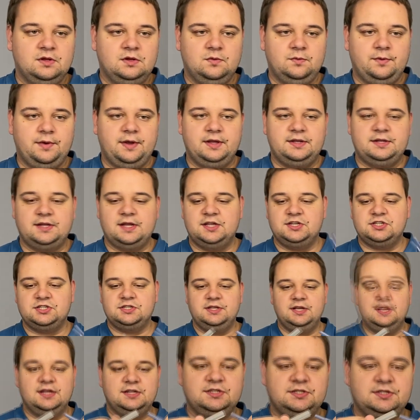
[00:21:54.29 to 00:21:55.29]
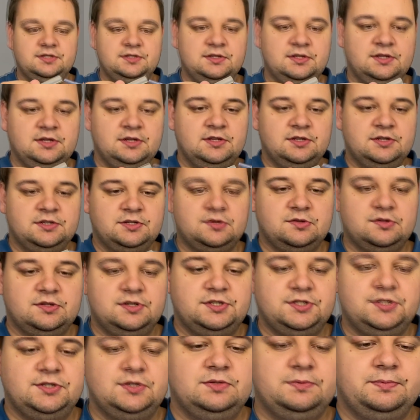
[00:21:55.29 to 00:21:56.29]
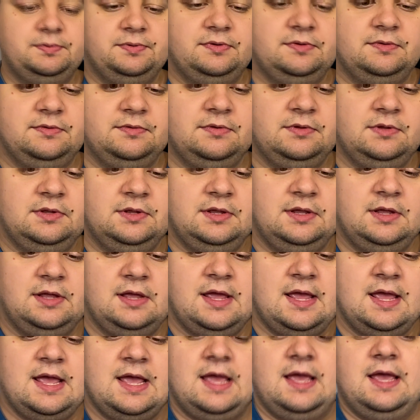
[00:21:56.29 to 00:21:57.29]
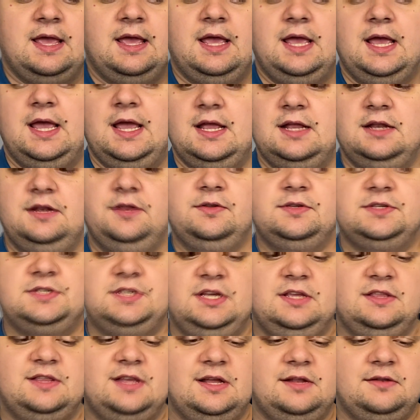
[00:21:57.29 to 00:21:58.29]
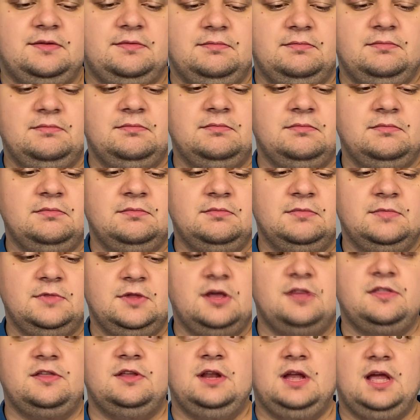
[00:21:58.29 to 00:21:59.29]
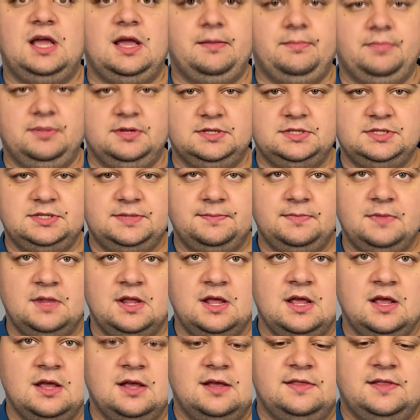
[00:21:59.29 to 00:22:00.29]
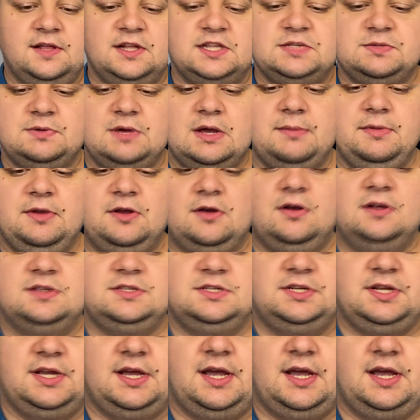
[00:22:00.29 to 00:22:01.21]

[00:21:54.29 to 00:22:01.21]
We attach that to the tube, and you see that nothing happens. That's why, because